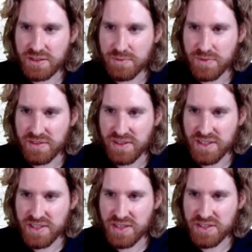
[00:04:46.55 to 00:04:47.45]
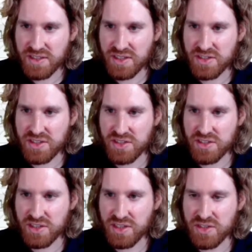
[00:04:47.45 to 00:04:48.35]
and then this asterisk is
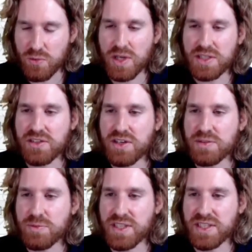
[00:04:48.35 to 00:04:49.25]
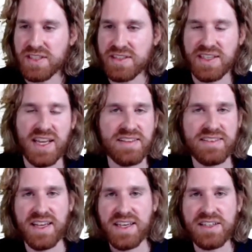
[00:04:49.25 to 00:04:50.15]
a wildcard, meaning it can end
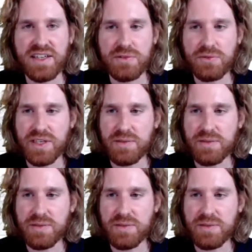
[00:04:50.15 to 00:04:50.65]
in any kind of way.